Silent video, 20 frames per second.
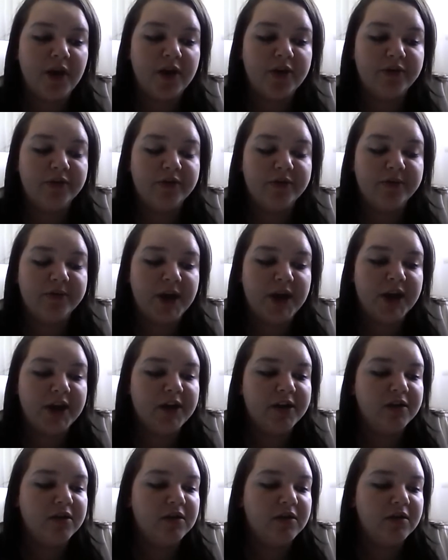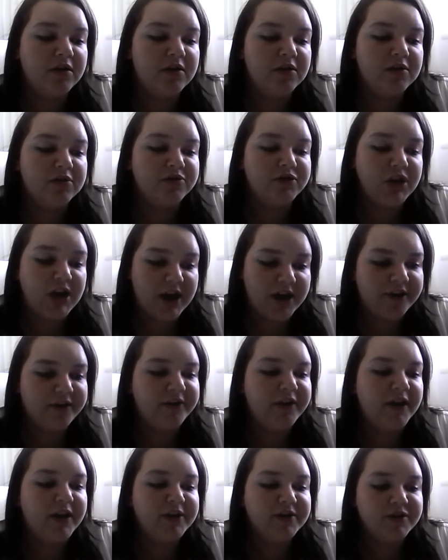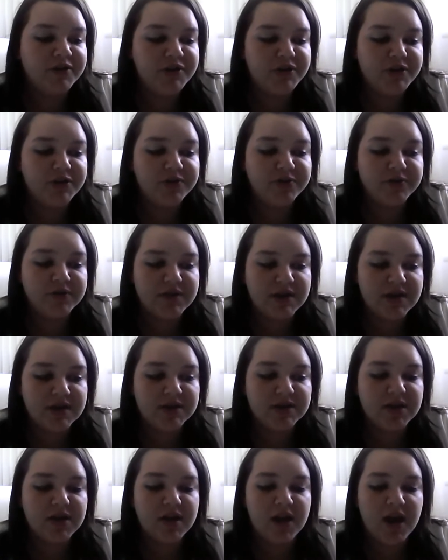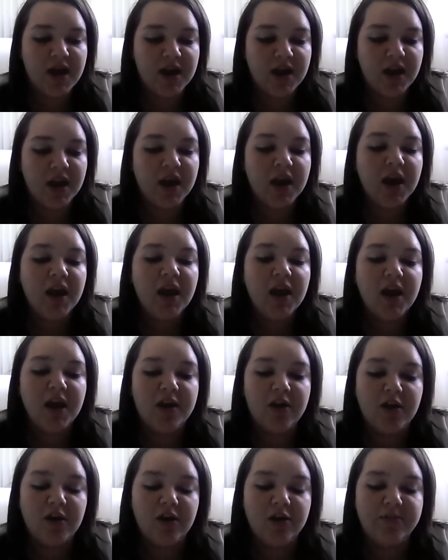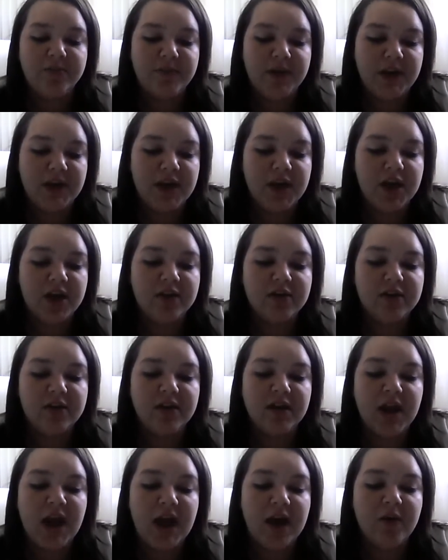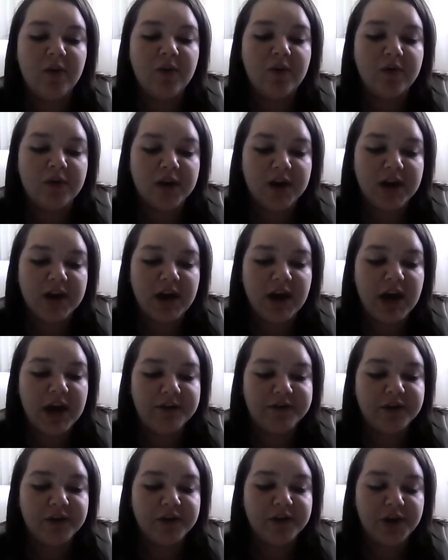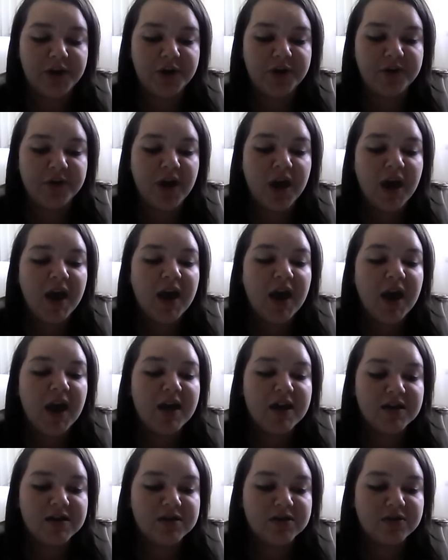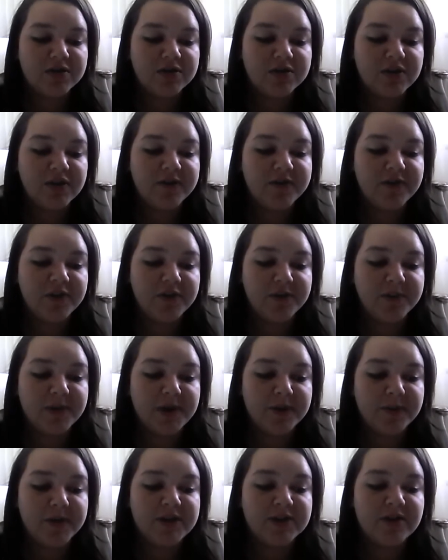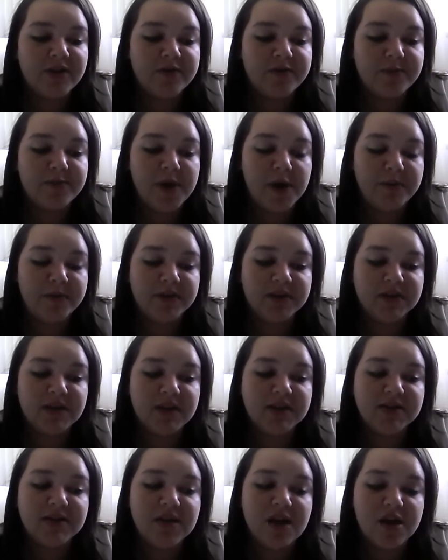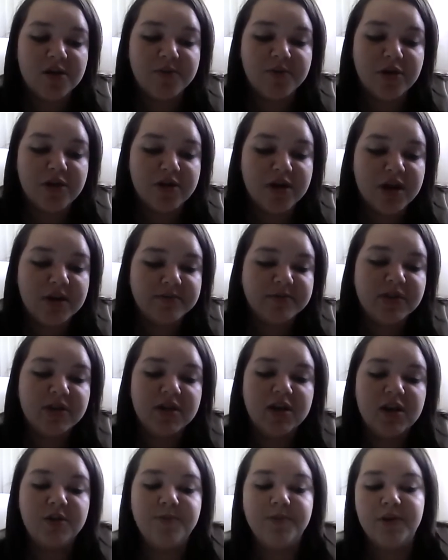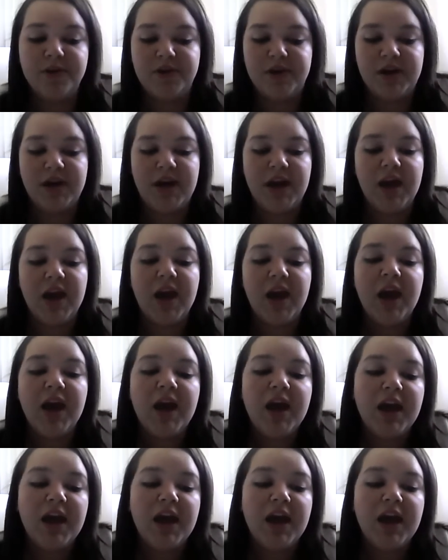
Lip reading: of my child and to use these in any and all media, now or hereafter known, and exclusively for the purpose of publicizing our program to the community,